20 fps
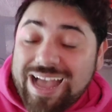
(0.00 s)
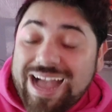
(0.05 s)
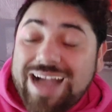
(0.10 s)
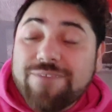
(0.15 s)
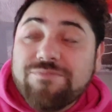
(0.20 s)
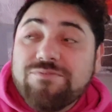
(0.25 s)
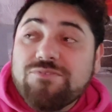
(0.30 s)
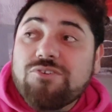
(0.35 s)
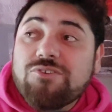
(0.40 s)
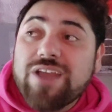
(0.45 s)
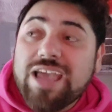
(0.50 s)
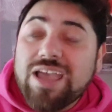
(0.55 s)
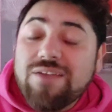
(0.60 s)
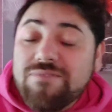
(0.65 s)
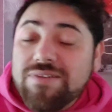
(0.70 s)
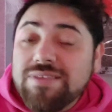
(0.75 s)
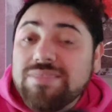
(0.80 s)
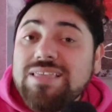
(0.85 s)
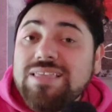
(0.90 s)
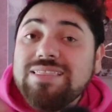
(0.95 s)
after
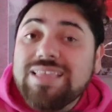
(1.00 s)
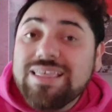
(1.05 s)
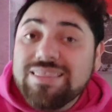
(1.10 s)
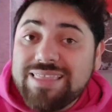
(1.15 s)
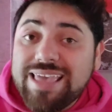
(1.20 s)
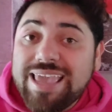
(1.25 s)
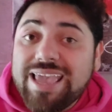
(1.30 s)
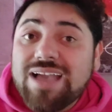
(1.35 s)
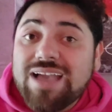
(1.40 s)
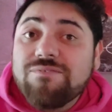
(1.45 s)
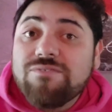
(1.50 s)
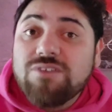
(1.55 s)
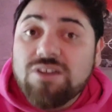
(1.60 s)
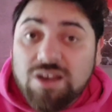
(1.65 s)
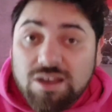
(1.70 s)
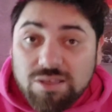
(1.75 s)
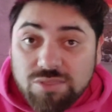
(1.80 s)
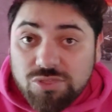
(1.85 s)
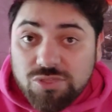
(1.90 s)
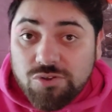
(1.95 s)
everything that they have
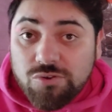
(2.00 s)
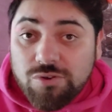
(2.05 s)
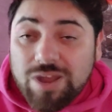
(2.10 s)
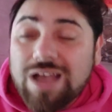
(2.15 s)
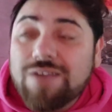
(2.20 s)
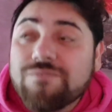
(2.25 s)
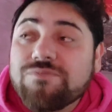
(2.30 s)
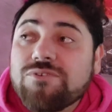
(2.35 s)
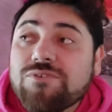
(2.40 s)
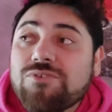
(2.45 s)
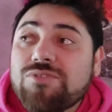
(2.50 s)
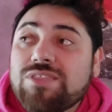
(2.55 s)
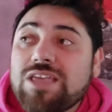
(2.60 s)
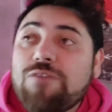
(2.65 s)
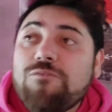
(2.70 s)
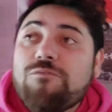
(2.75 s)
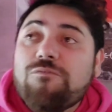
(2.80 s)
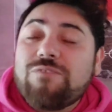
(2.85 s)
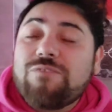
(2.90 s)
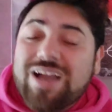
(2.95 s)
gone through, after
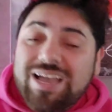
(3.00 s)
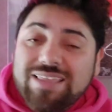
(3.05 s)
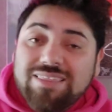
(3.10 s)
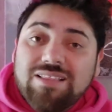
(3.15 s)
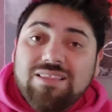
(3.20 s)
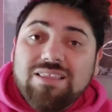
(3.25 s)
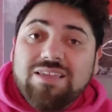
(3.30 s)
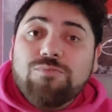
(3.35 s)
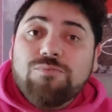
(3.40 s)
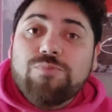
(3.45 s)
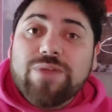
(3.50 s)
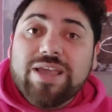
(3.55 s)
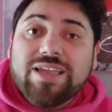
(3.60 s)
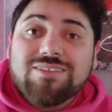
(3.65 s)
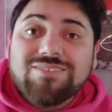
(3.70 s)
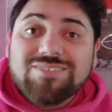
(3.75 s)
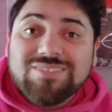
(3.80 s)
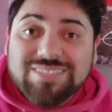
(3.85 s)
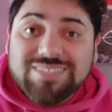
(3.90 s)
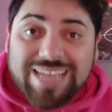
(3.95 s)
they finally
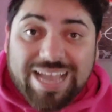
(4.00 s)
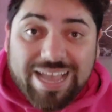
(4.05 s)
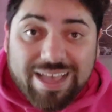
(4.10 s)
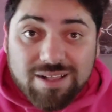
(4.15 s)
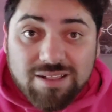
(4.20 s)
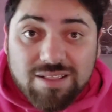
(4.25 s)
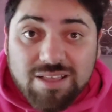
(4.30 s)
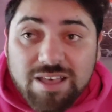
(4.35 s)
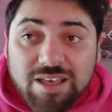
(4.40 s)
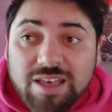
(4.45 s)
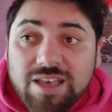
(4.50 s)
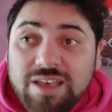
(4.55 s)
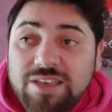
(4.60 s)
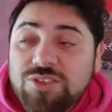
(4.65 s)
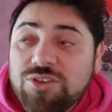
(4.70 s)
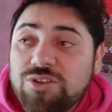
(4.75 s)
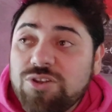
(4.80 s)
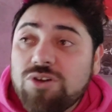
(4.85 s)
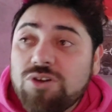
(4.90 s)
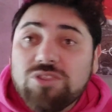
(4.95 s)
reconcile,
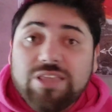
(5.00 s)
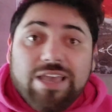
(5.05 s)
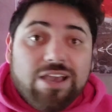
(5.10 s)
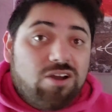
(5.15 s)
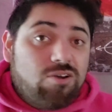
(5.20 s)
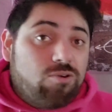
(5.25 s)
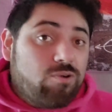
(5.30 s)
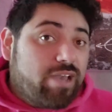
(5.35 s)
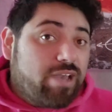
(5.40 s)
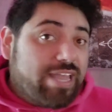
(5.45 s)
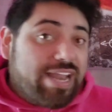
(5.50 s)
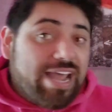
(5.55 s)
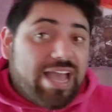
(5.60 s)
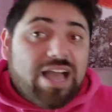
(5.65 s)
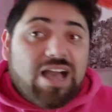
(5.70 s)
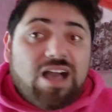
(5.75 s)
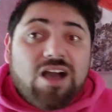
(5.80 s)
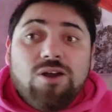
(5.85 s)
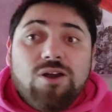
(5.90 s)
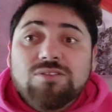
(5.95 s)
you know, they hug it
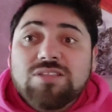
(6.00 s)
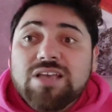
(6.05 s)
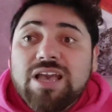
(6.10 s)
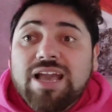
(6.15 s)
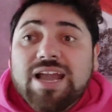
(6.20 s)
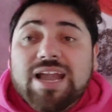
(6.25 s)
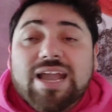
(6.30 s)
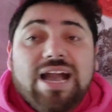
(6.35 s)
out.